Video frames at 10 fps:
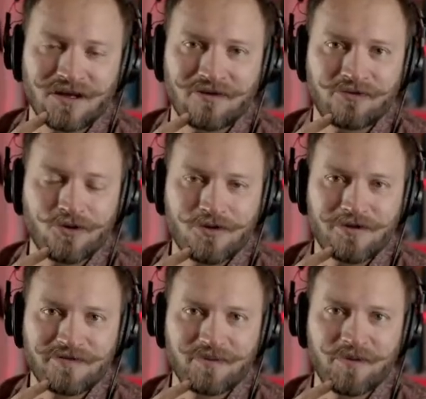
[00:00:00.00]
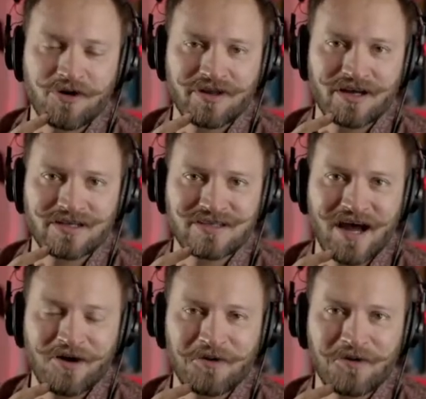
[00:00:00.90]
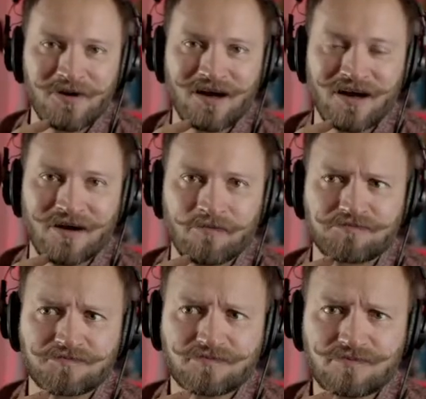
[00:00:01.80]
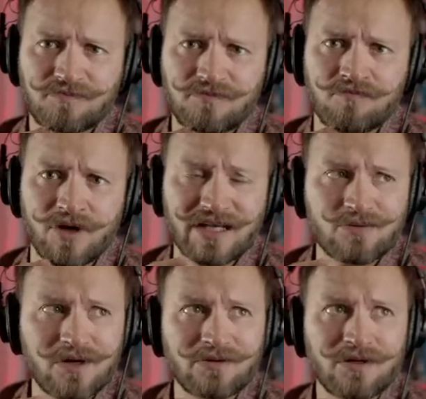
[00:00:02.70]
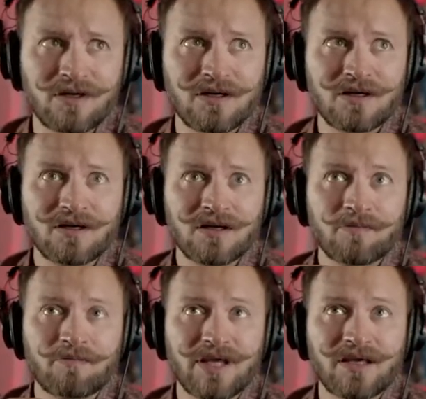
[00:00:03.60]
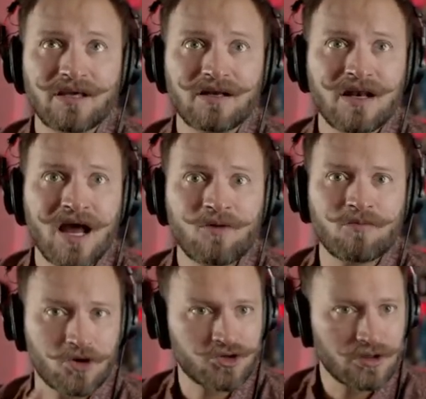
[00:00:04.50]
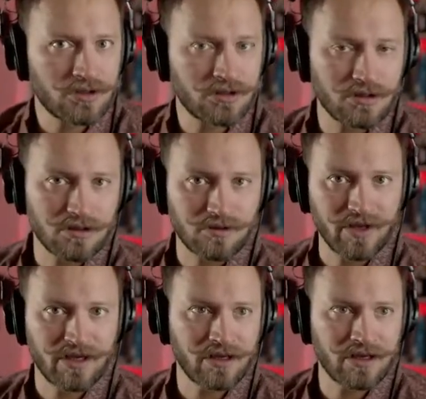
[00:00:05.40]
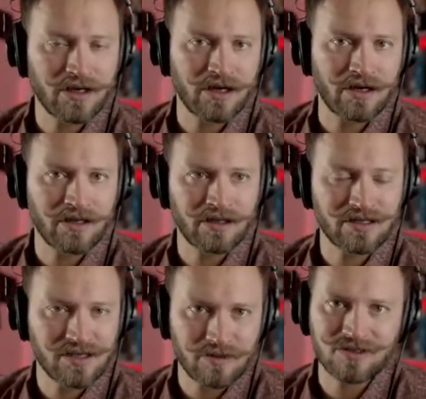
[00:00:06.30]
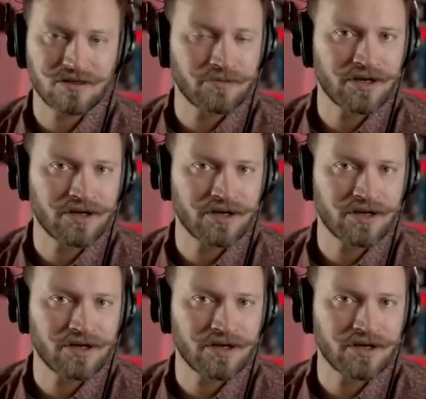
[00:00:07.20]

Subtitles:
fourth of the memory that is now. But as well, being now modular, being in the service and